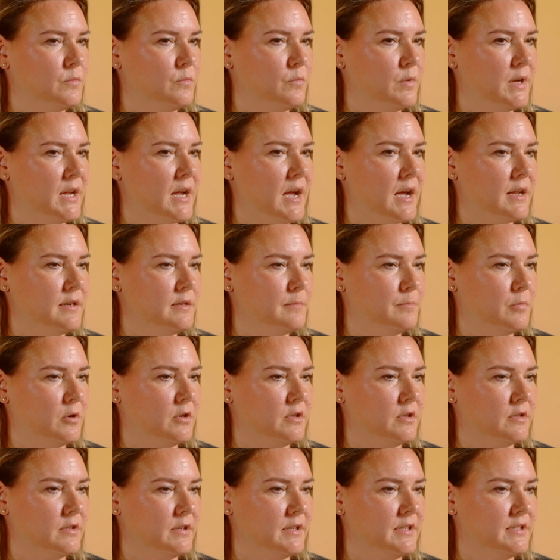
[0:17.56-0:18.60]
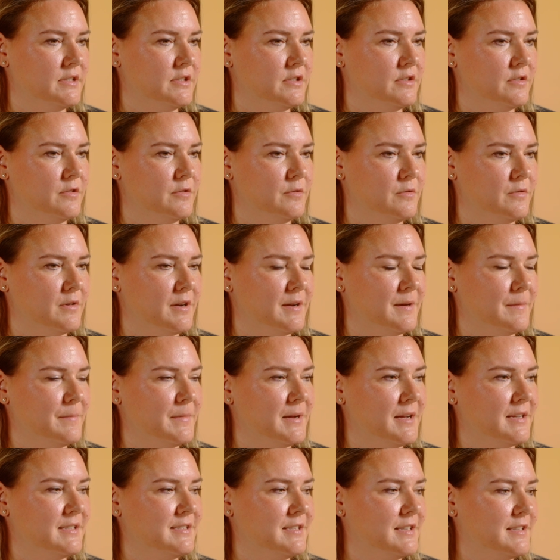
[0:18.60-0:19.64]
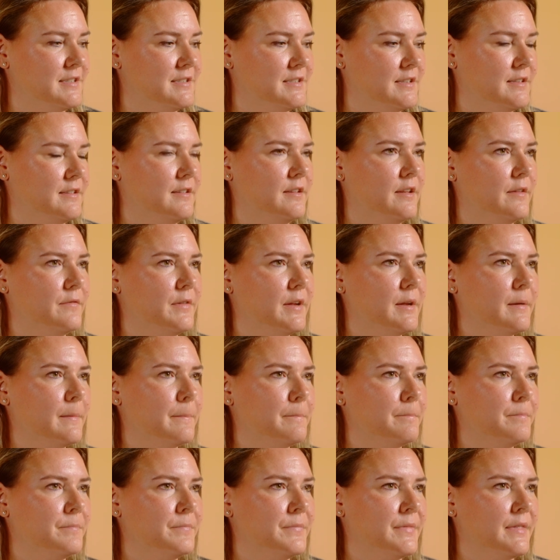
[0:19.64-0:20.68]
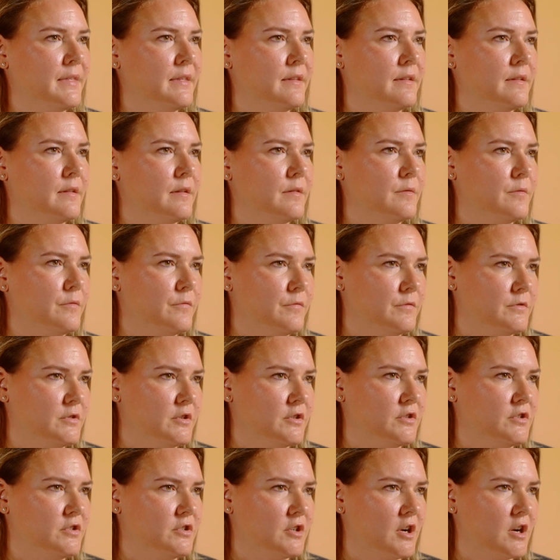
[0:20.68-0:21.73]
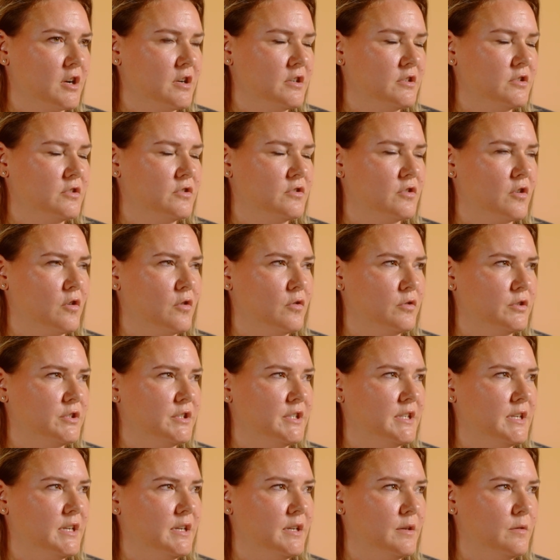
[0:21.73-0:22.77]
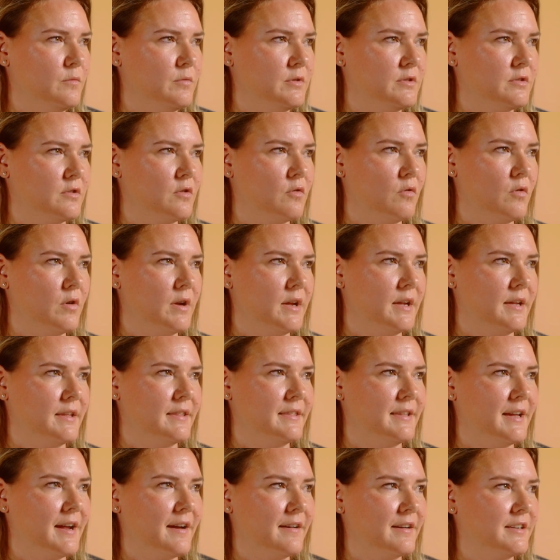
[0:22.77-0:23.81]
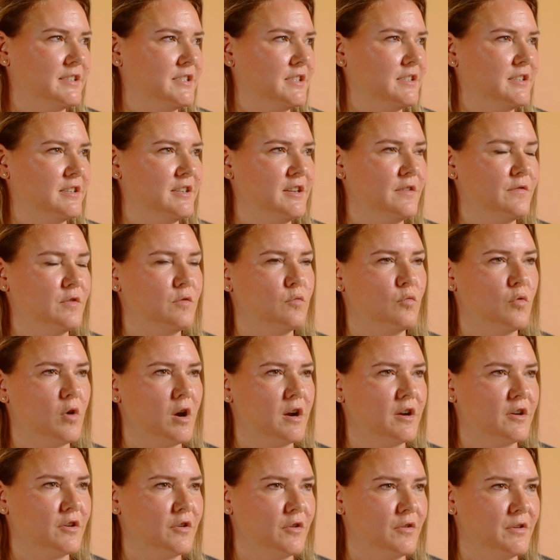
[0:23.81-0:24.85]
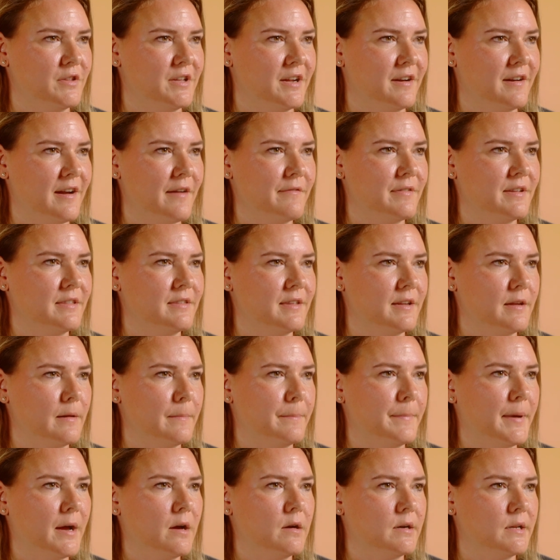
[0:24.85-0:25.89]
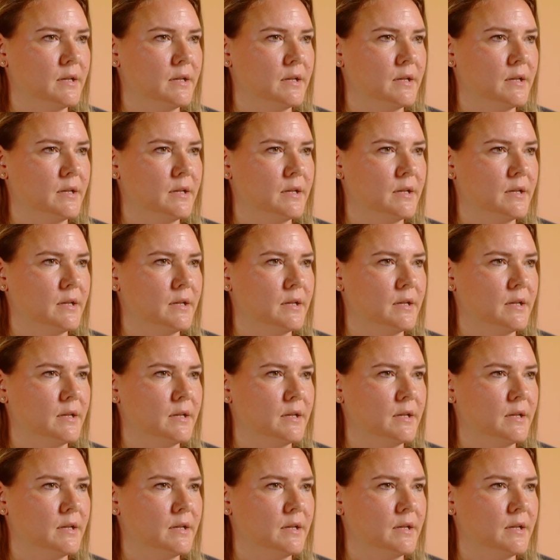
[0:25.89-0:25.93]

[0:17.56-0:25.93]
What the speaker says: We had to put her into assisted living to start. So she was going there and she didn't even want to go there. Everything about